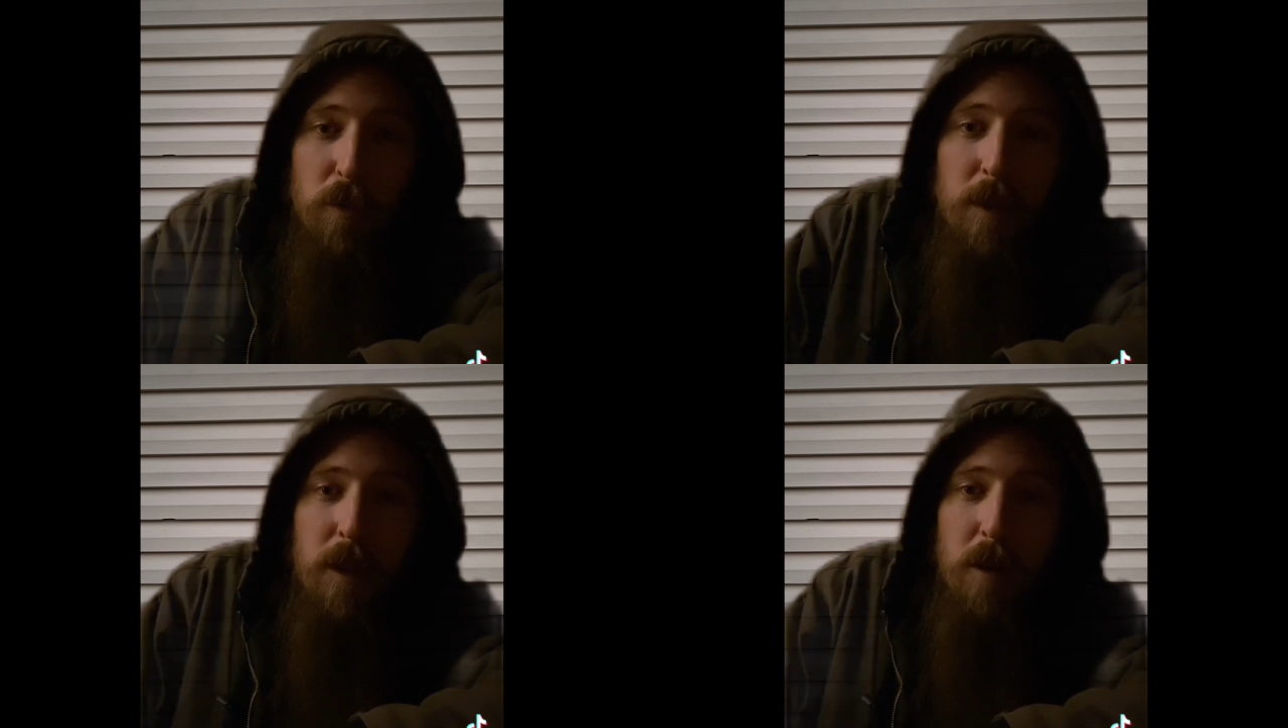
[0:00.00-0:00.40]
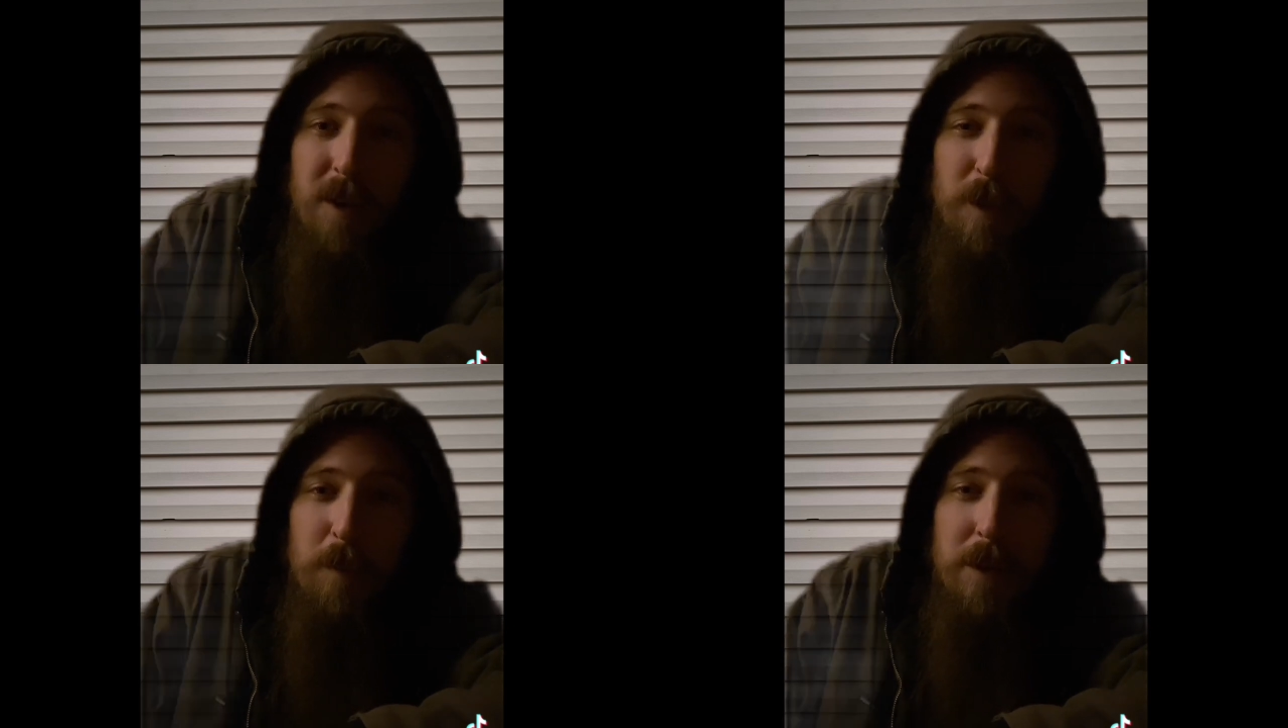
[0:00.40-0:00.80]
in there
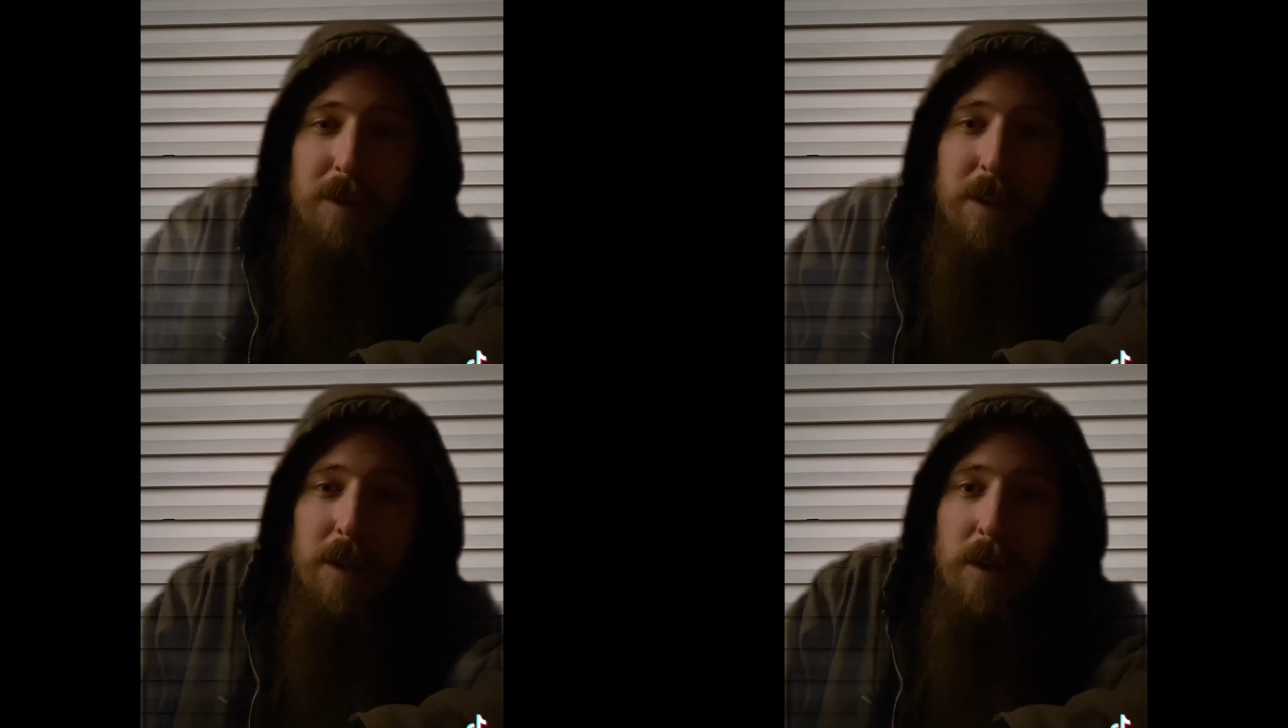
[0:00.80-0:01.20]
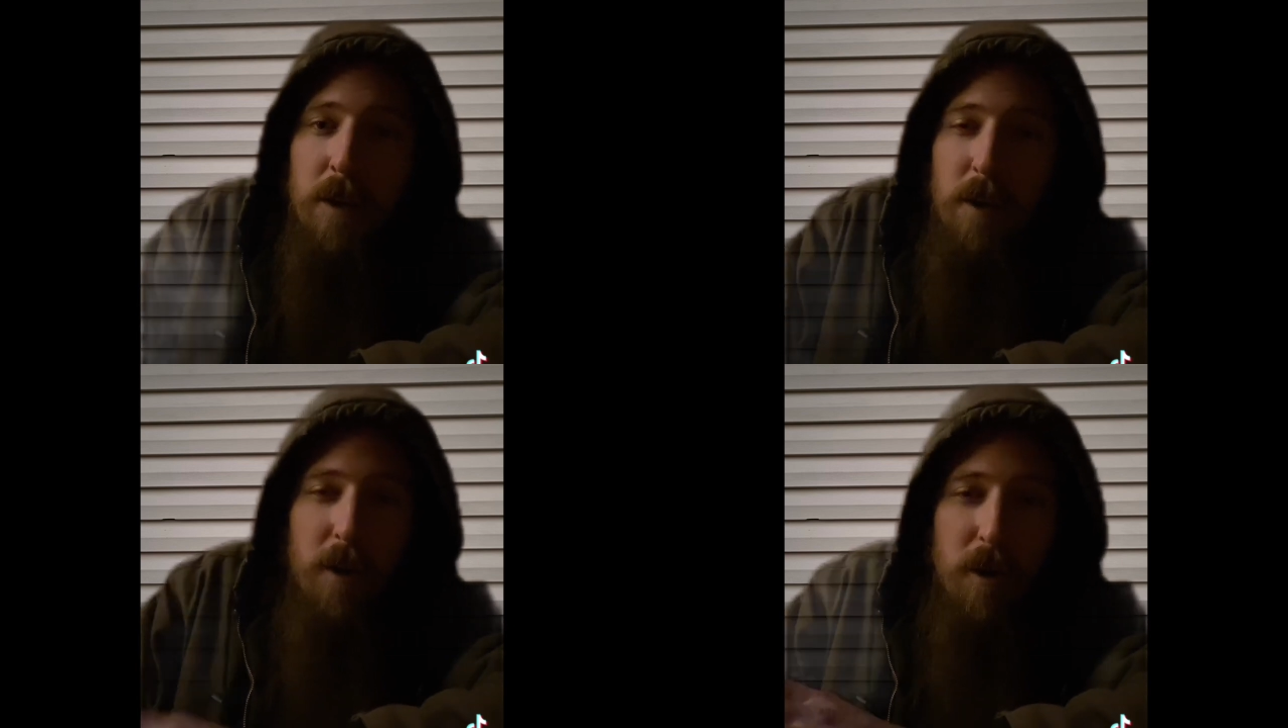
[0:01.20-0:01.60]
intermittently.
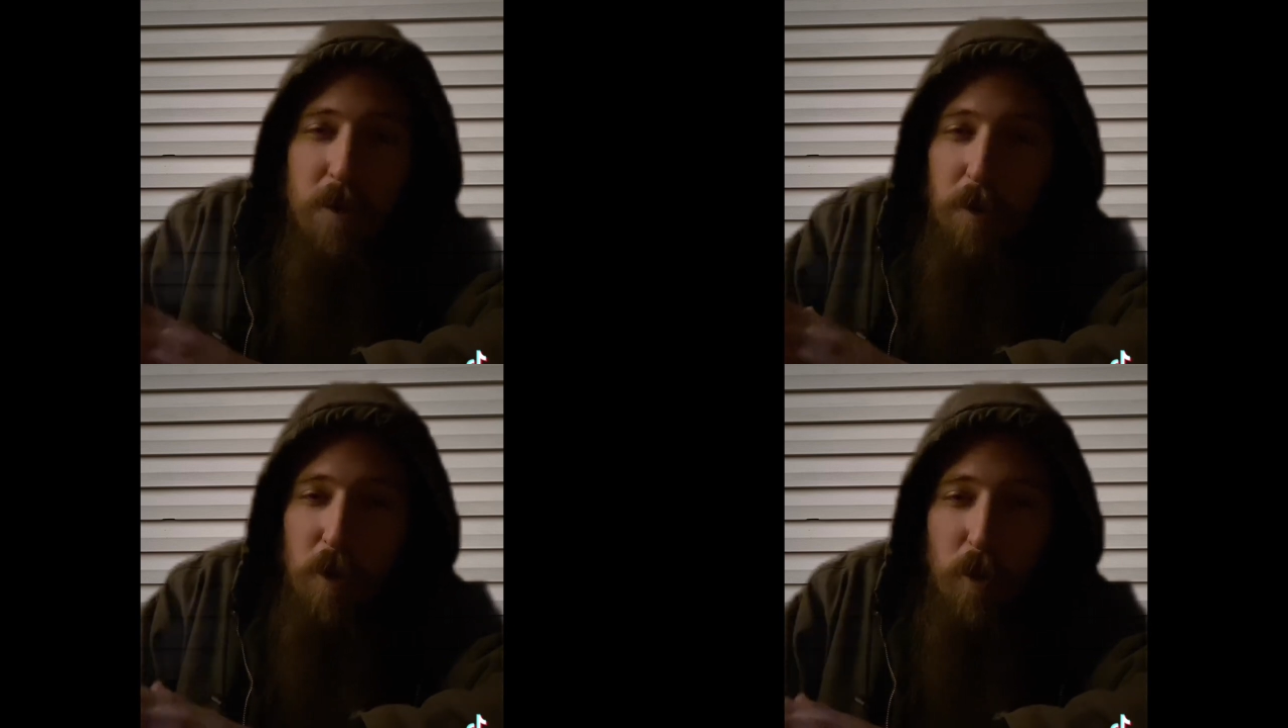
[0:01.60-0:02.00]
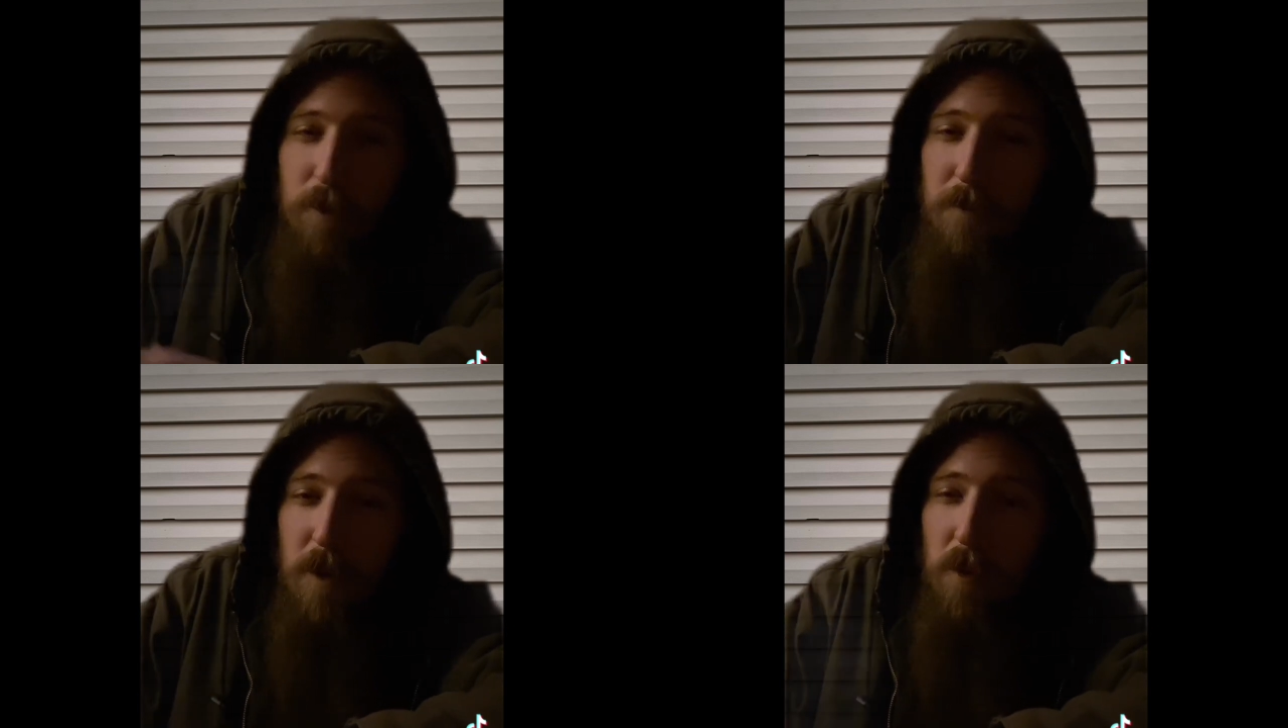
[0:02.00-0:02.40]
All the
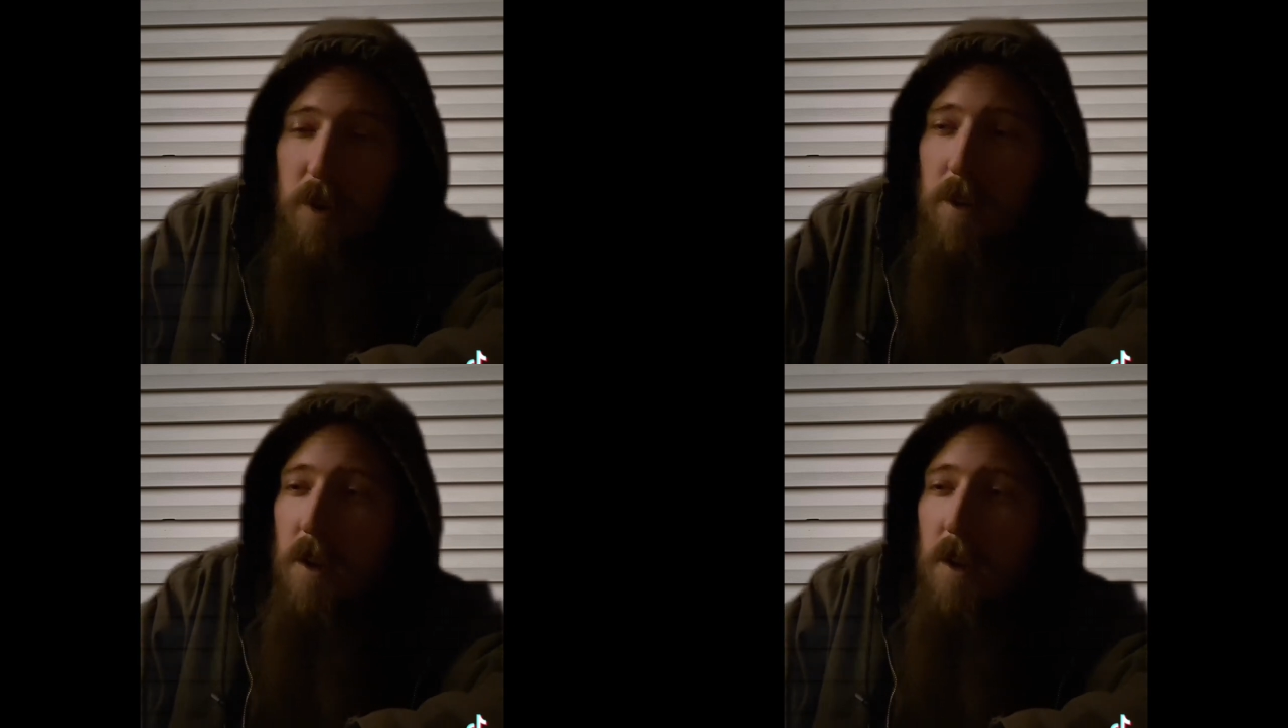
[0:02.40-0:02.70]
codes varied,